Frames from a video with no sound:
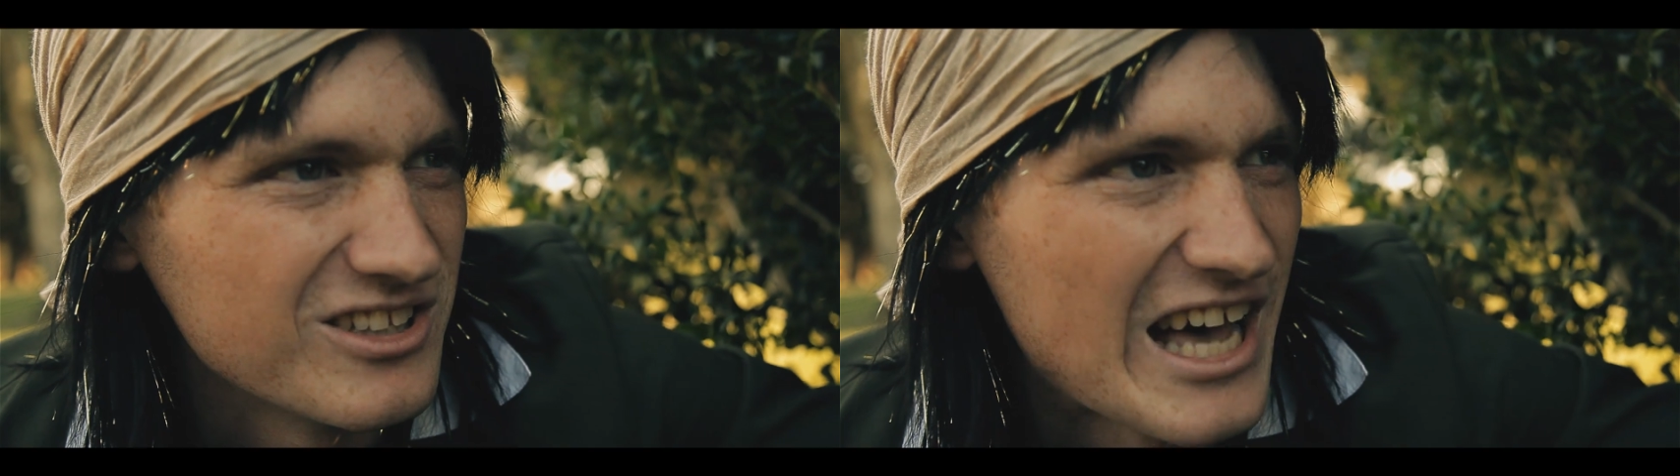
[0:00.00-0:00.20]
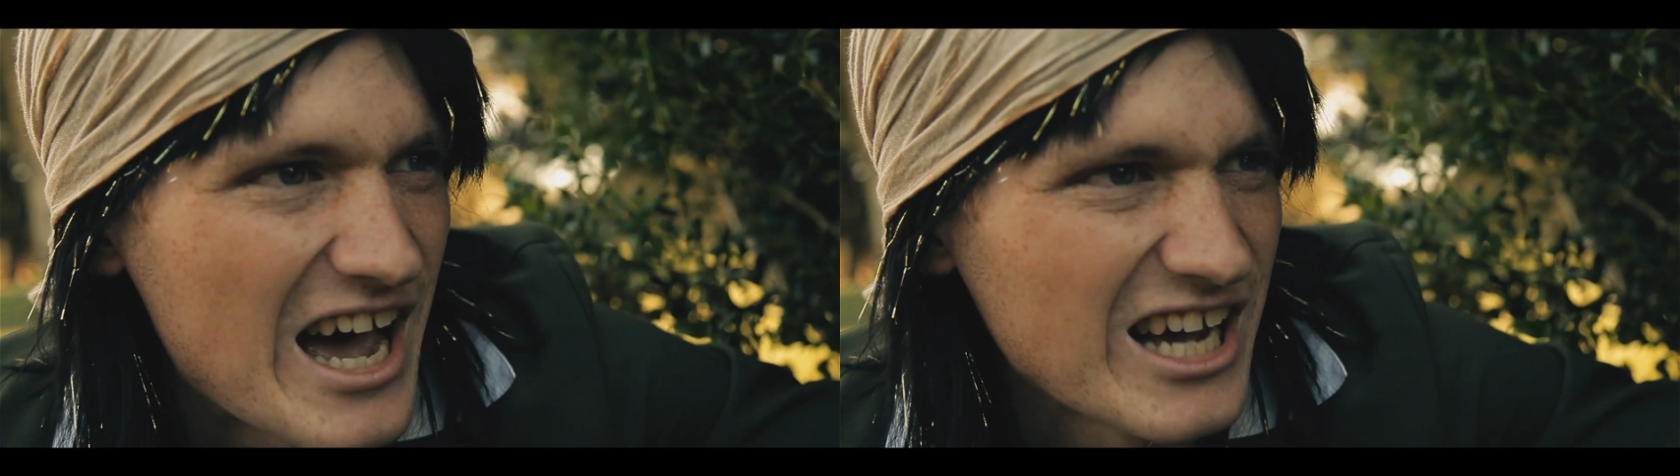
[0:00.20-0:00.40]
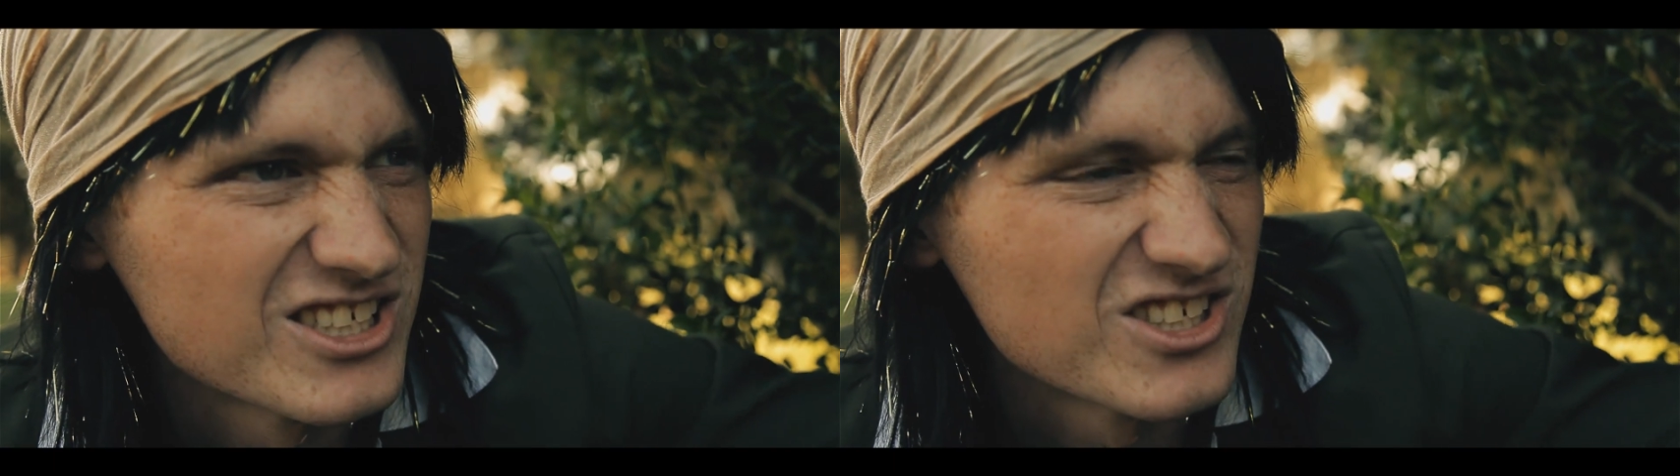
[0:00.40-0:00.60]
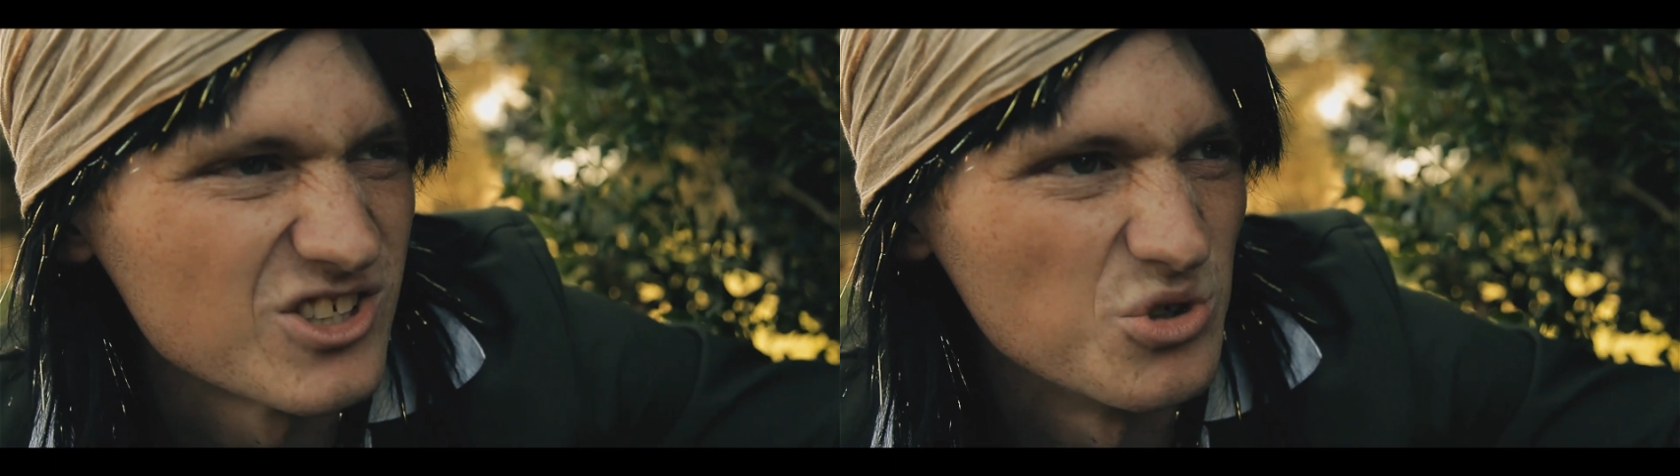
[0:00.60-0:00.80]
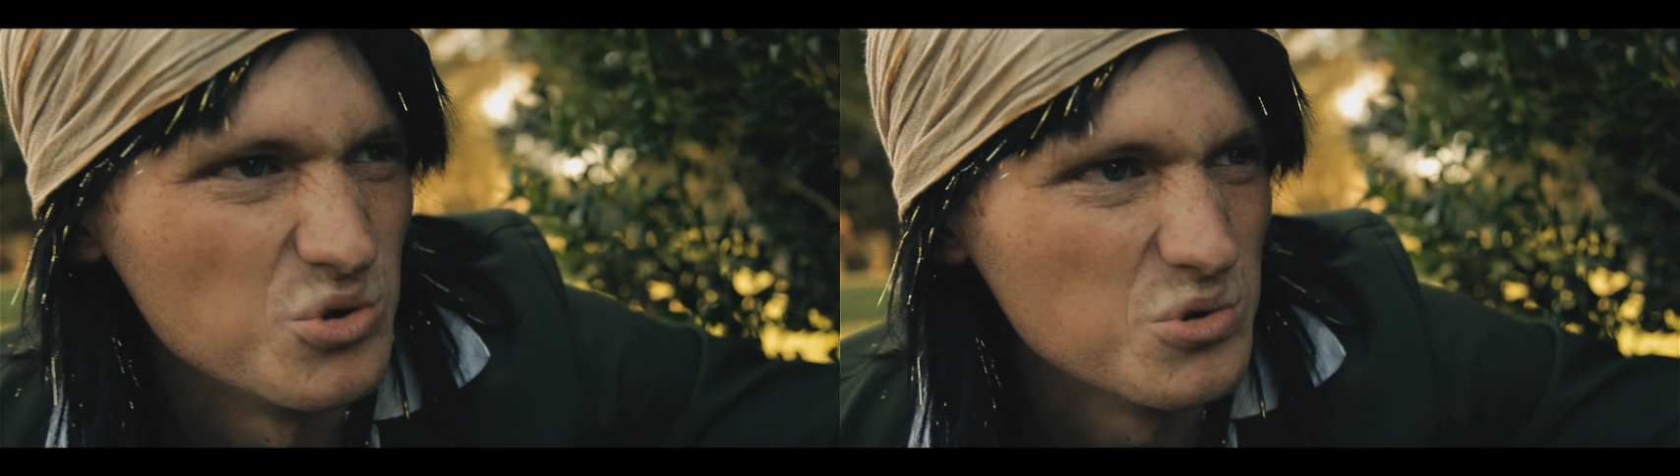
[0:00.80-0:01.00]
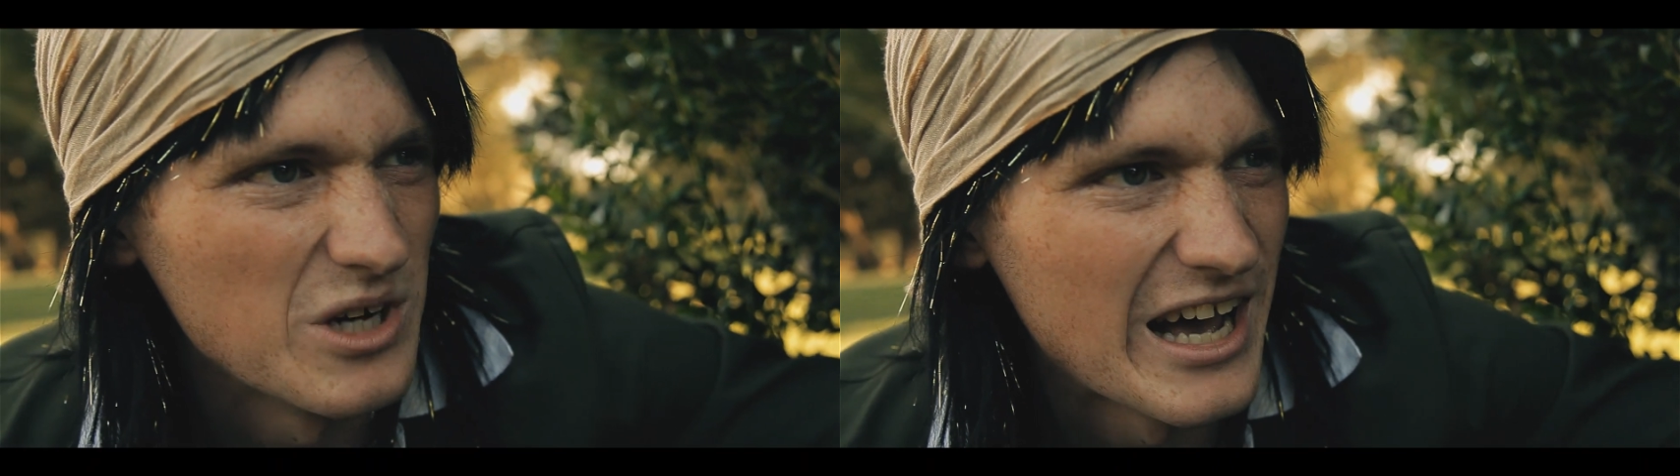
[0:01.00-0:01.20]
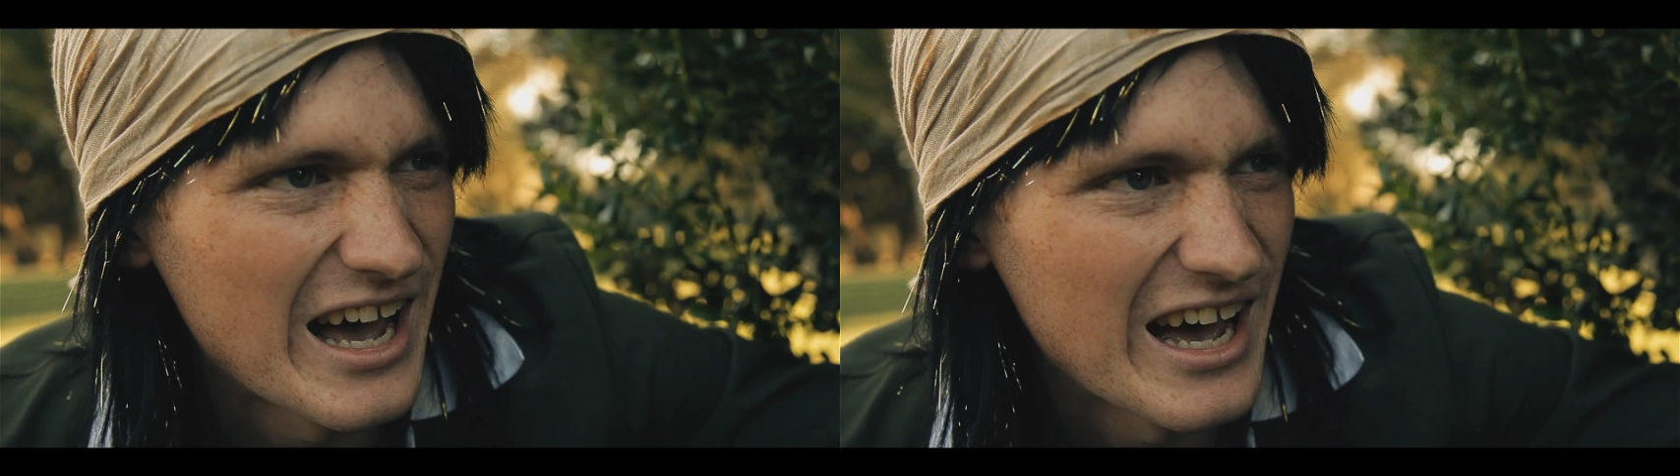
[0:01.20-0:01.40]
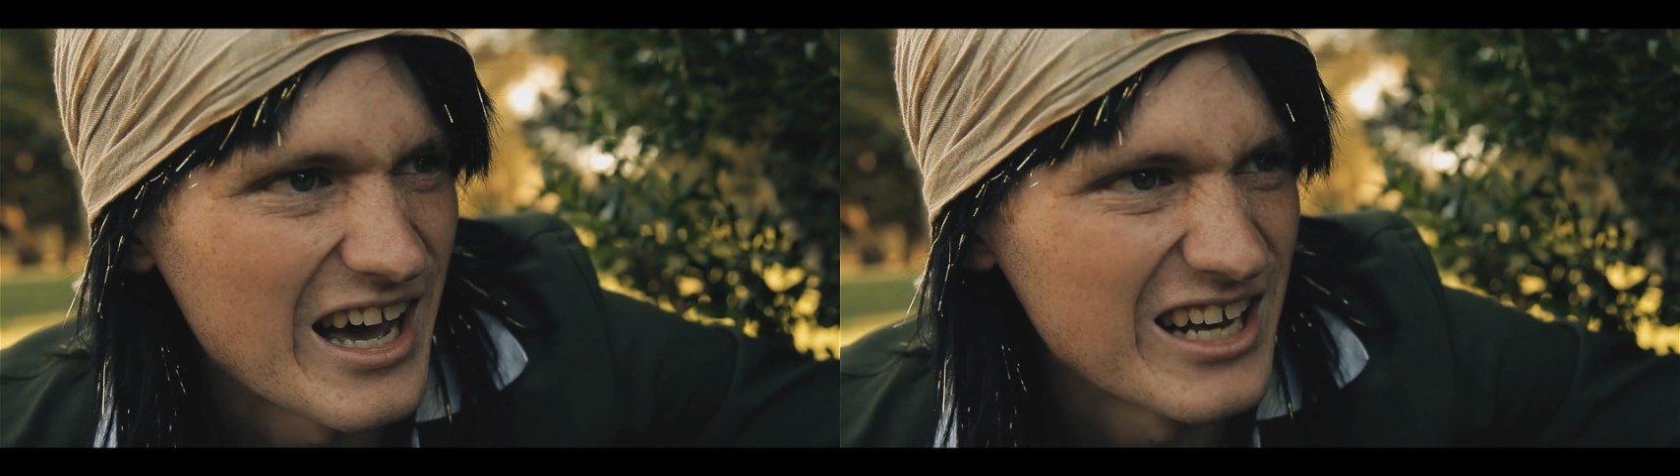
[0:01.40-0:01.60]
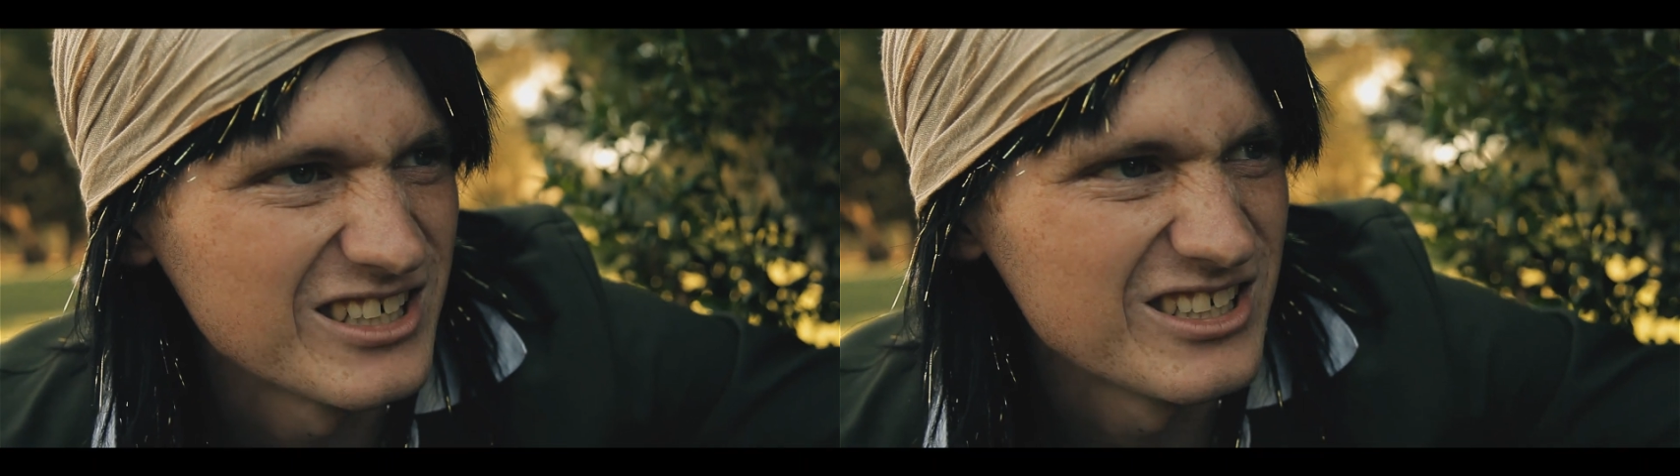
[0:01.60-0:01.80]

lass who had a